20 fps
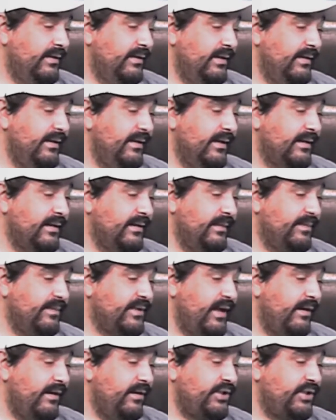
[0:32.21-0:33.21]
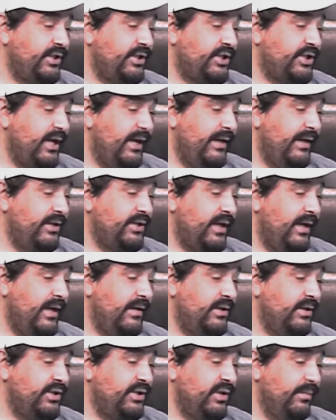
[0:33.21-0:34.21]
Did the eclipse energy change
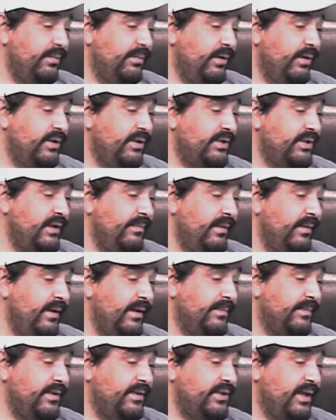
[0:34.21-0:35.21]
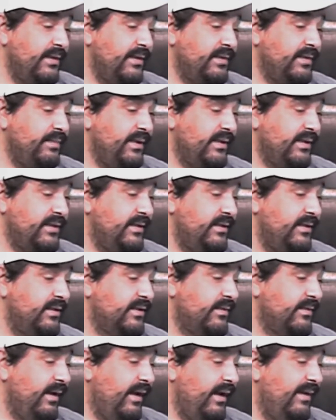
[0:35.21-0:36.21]
energy or merge them like Magenta Pixie
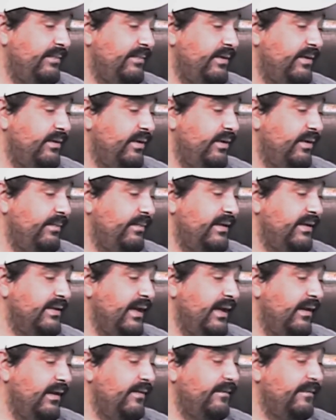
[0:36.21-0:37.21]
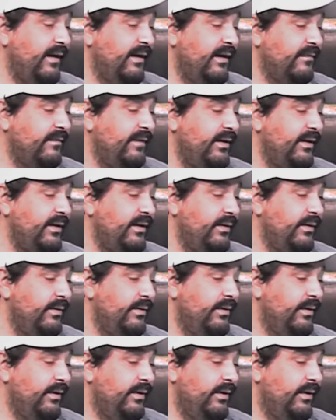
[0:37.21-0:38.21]
described in her Mandela Effect
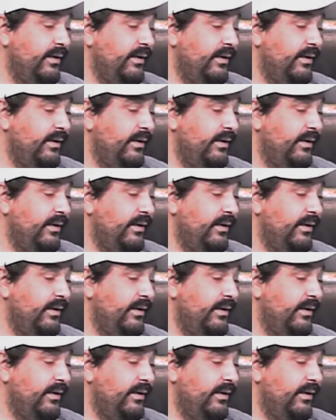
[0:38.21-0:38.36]
video?